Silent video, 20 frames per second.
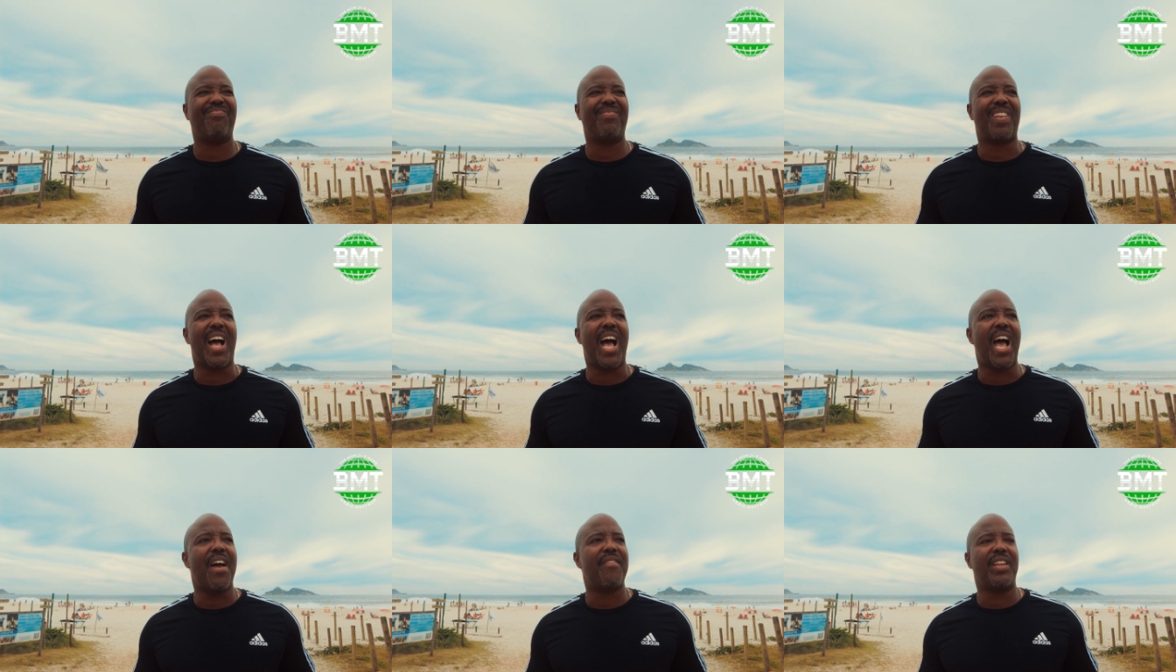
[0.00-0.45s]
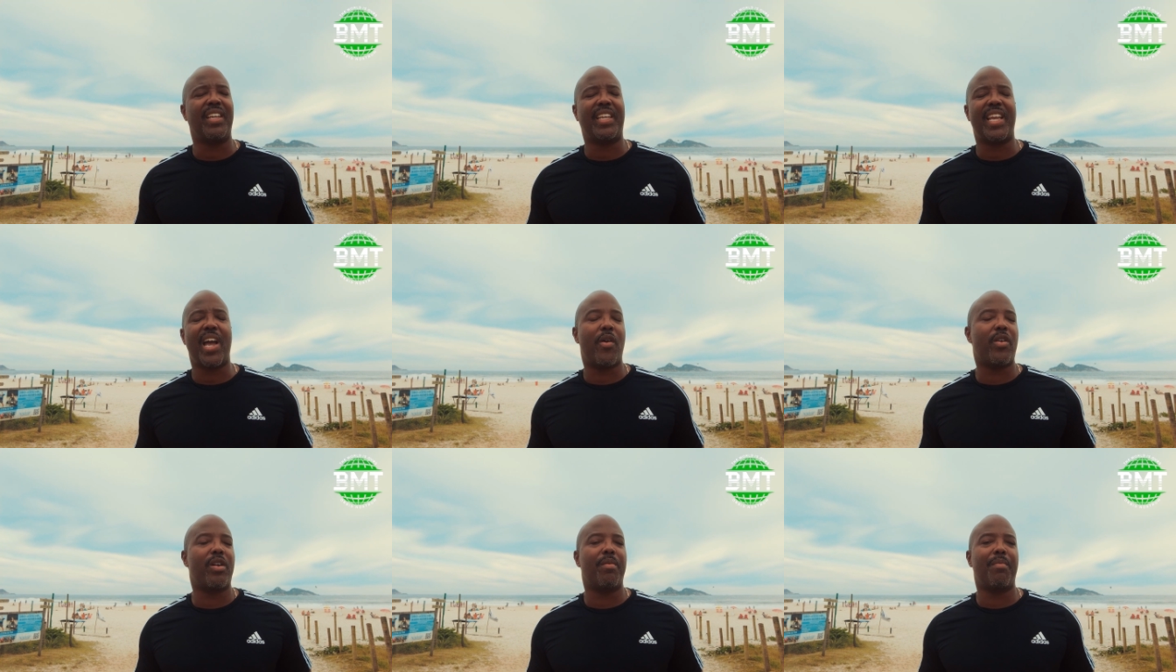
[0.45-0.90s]
I haven't
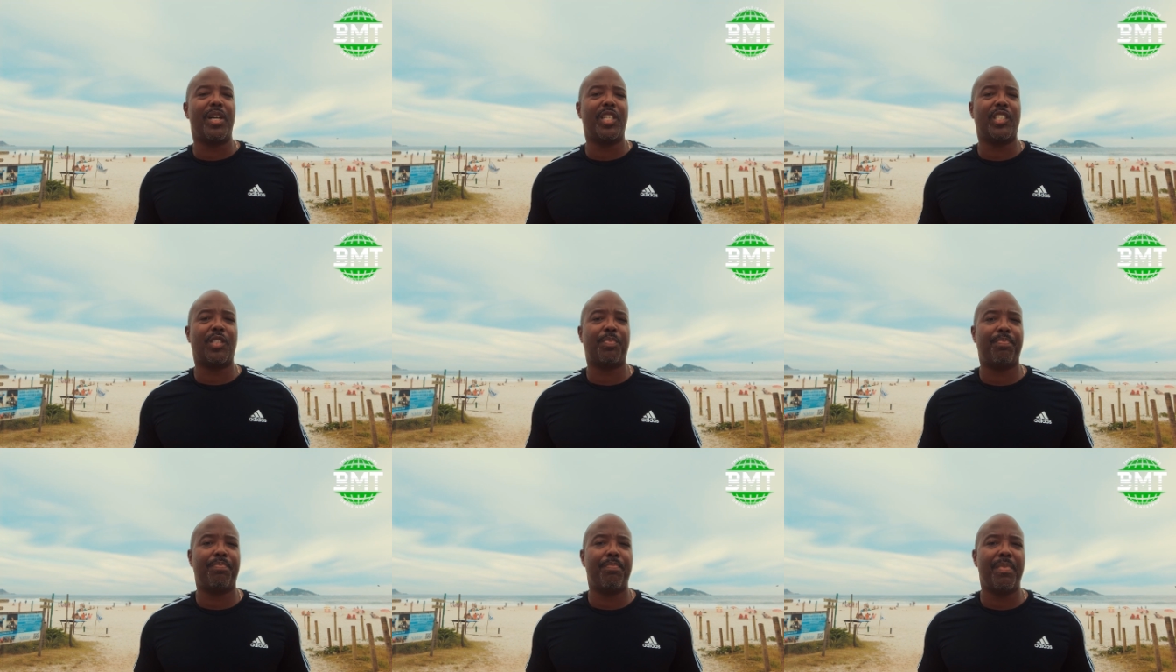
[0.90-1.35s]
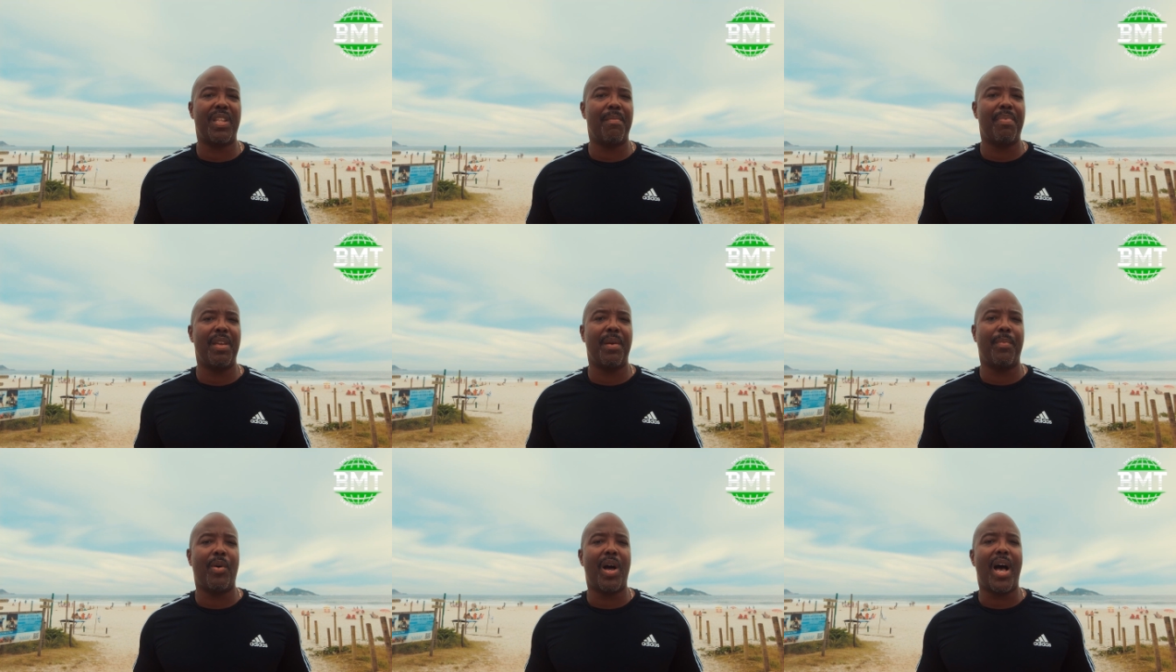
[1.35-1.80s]
encountered many
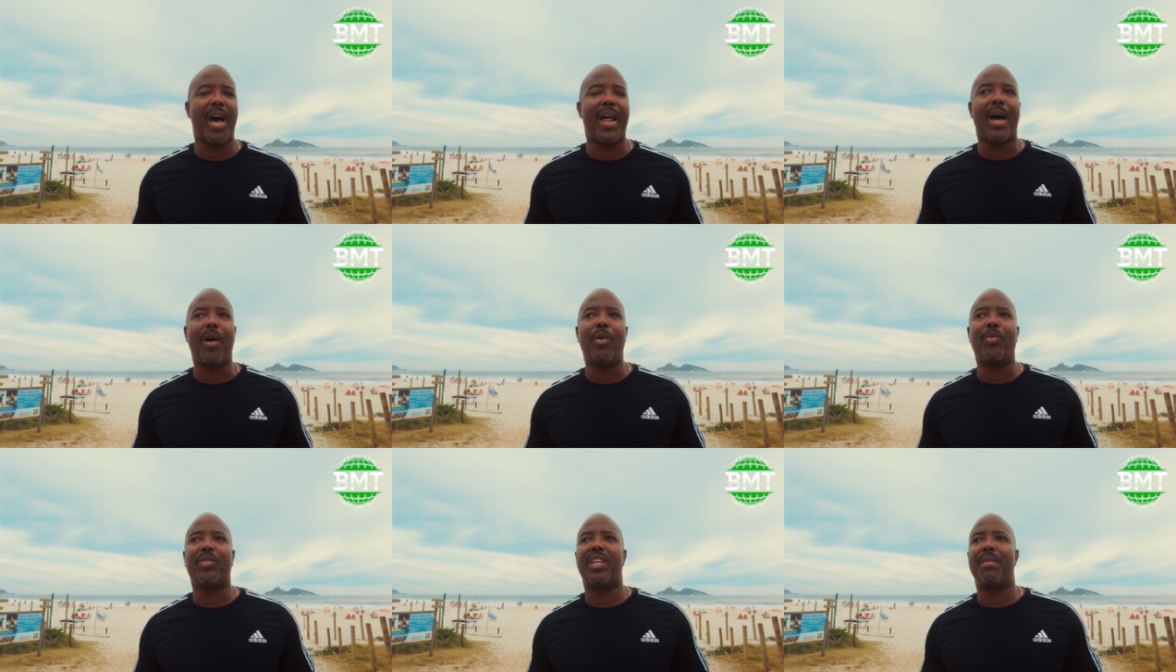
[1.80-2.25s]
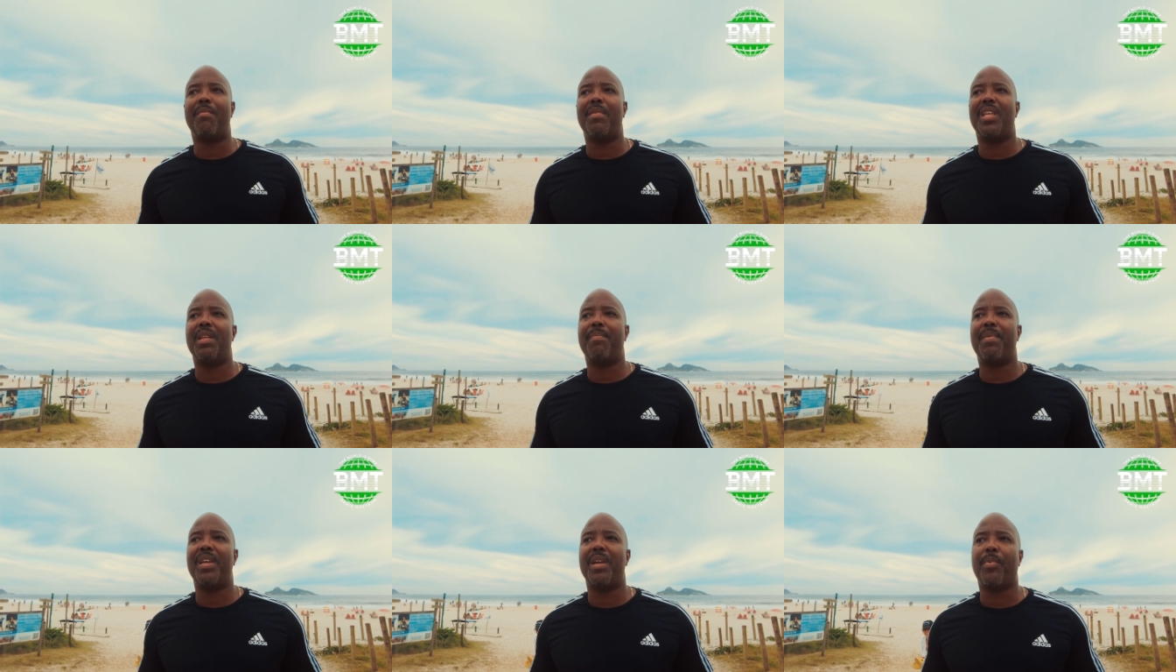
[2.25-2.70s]
people. I don't think
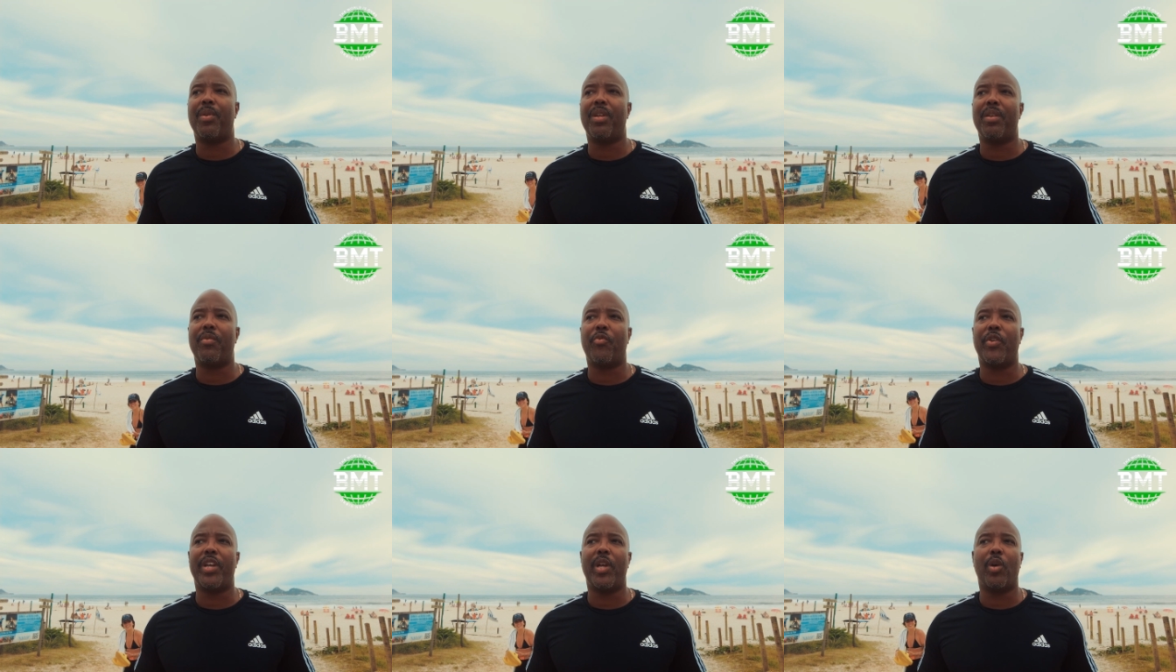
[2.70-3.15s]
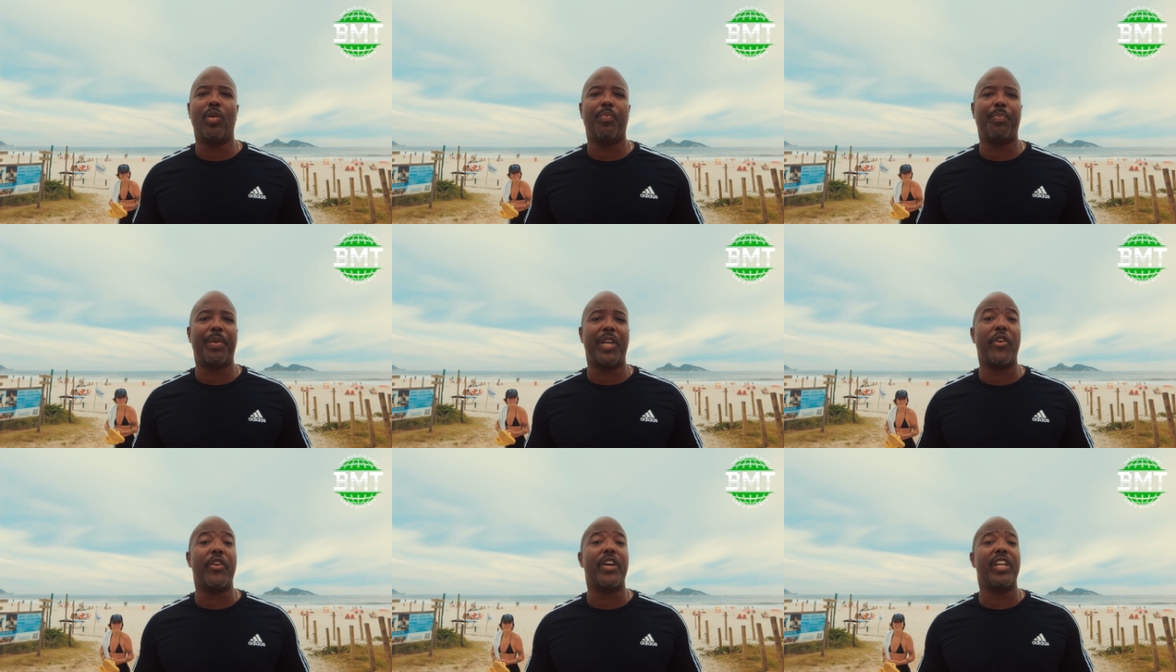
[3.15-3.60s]
many people in Rio,
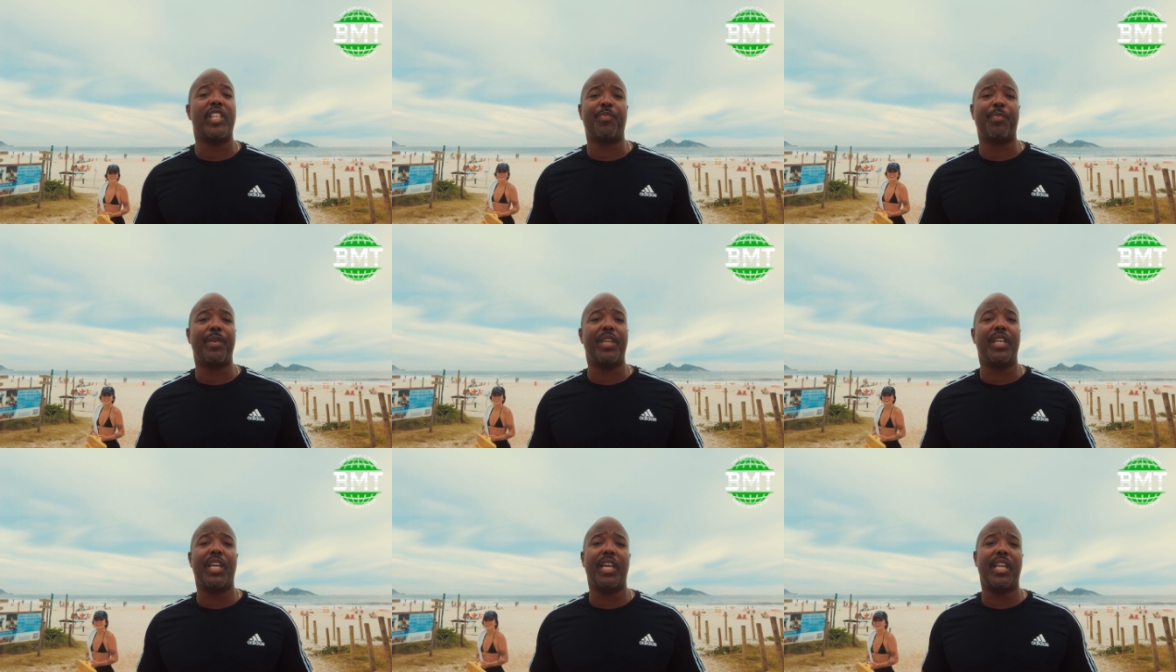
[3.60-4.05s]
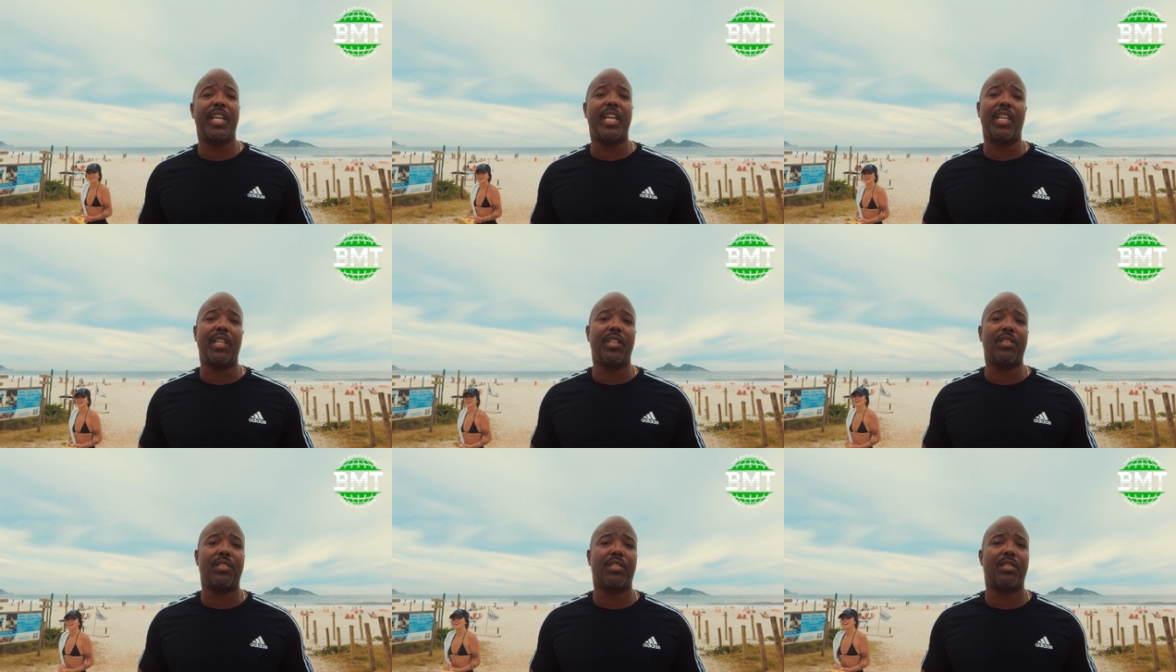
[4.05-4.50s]
period, speak good
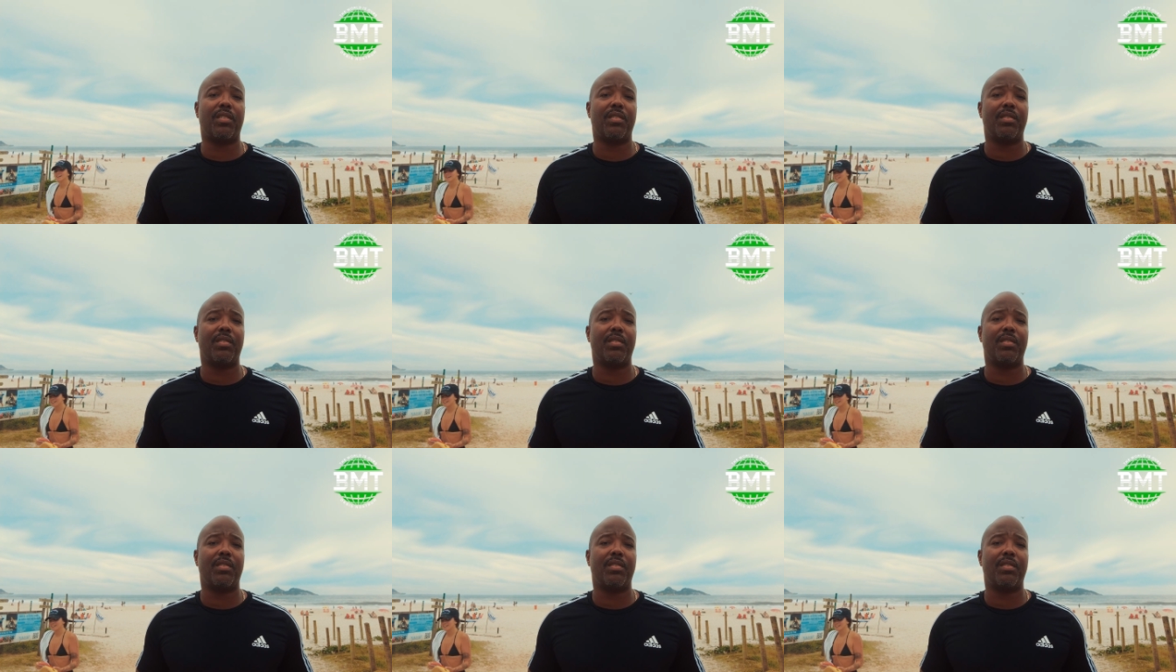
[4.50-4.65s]
English.